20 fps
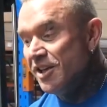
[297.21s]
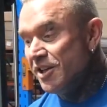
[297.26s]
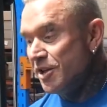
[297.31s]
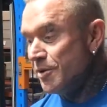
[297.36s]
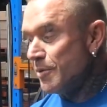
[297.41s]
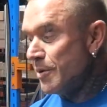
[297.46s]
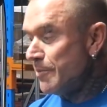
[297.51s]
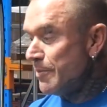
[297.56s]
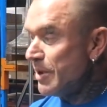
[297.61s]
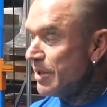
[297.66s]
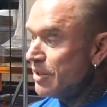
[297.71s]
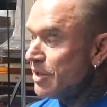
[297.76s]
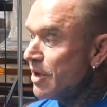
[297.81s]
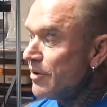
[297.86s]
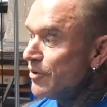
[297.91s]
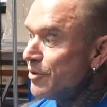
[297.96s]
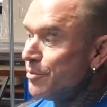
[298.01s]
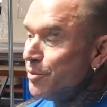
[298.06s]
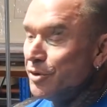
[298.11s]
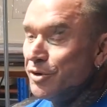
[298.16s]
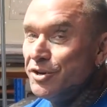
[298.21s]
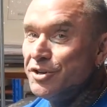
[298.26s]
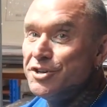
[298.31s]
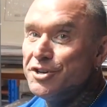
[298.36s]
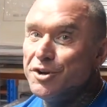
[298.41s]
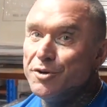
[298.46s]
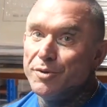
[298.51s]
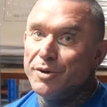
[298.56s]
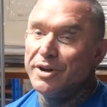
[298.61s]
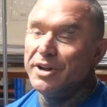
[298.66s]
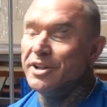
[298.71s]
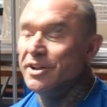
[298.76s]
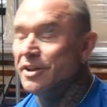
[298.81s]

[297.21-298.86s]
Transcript: You might bend over to put your shoe on